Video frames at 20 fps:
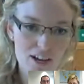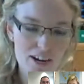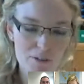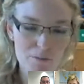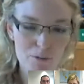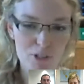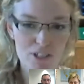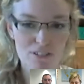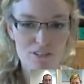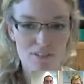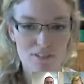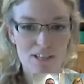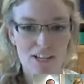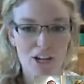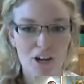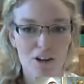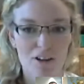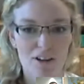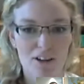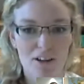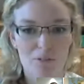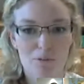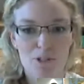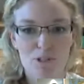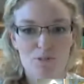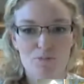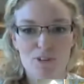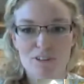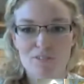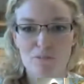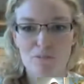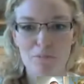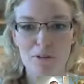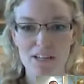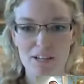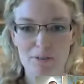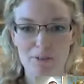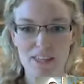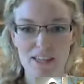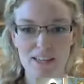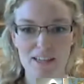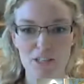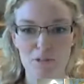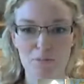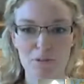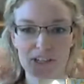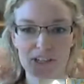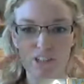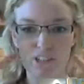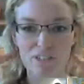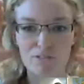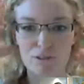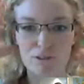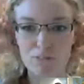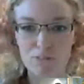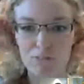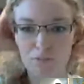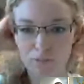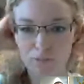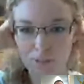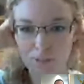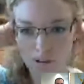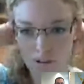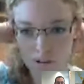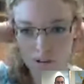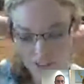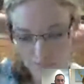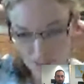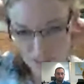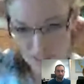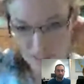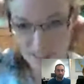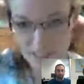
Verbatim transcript: And I wasn't like I wasn't really familiar with that as much from Oxford, at